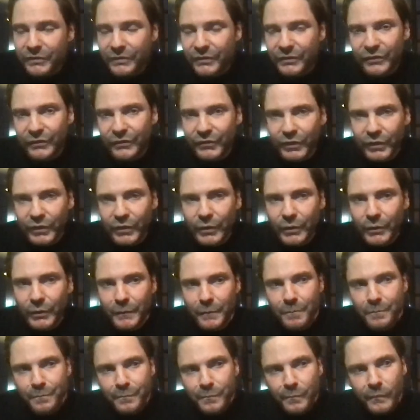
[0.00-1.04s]
So
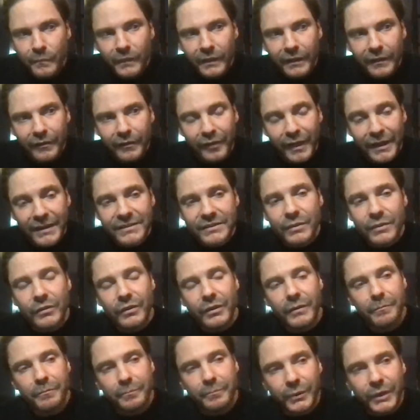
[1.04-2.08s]
thanks to
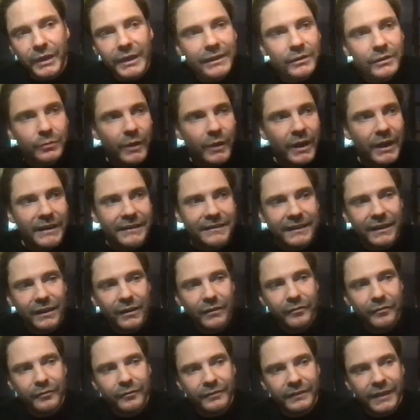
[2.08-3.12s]
the brilliant writing
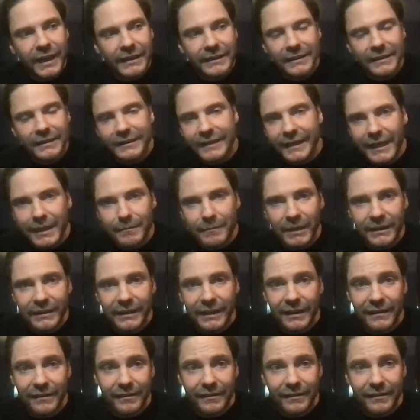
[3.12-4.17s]
of Daniel Kehlmann
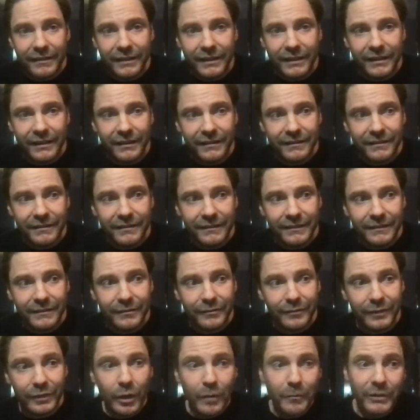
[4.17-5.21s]
and the
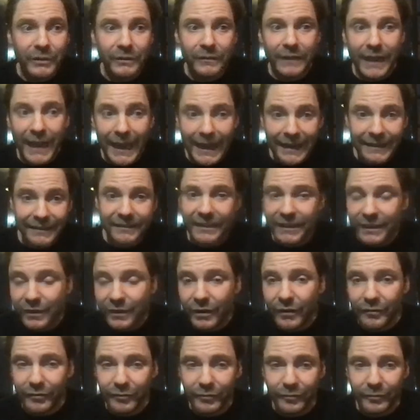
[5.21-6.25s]
phenomenal acting
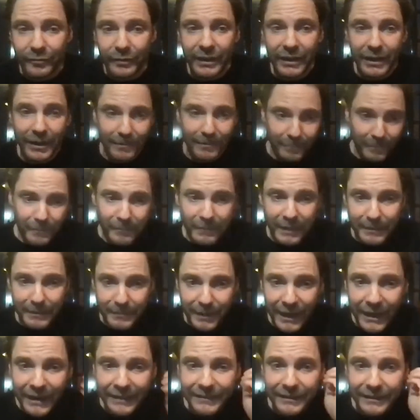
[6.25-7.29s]
of my
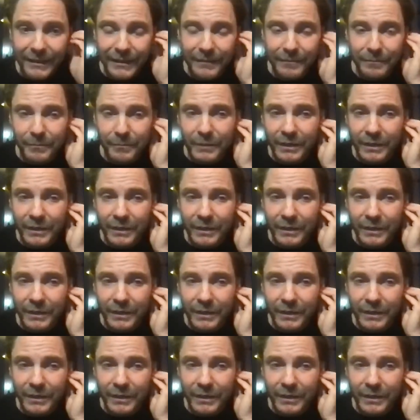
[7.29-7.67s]
partner,